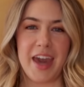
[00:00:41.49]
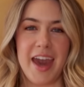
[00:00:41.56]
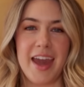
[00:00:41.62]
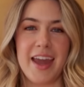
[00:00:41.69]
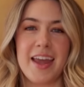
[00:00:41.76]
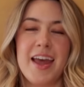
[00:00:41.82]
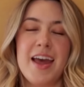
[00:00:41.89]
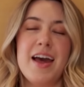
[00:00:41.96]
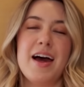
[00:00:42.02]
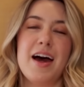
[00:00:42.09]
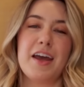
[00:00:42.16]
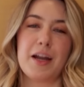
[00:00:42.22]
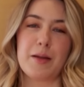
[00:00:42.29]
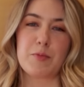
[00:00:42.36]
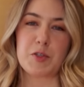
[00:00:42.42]

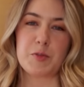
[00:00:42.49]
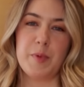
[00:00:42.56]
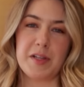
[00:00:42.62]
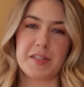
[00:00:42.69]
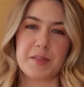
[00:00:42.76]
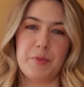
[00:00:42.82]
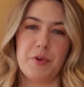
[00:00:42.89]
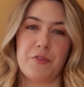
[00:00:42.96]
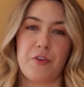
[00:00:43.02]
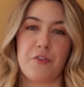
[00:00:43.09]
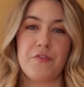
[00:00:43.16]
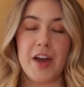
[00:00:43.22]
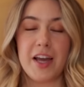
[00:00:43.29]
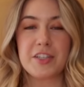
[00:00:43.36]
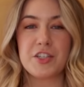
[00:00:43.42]
and I'm responsible for
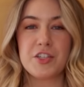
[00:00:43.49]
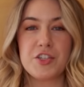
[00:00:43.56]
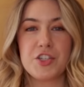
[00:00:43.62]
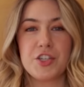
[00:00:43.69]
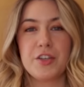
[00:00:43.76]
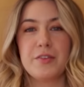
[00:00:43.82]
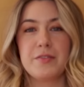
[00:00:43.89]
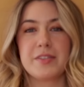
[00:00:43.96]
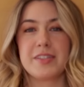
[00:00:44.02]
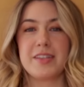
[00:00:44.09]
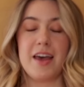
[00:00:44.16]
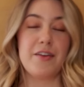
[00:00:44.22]
fashion shoots